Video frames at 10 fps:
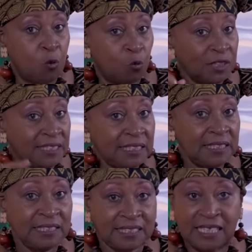
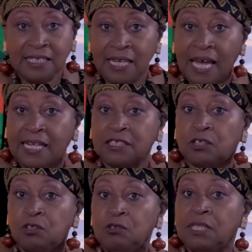Woodson did not
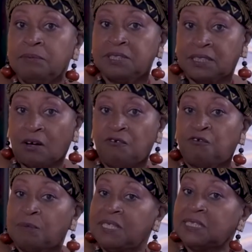exclude himself
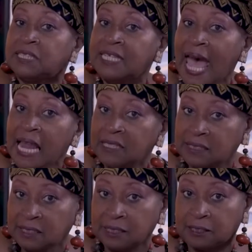from his
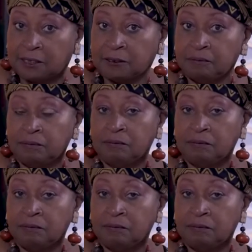analysis.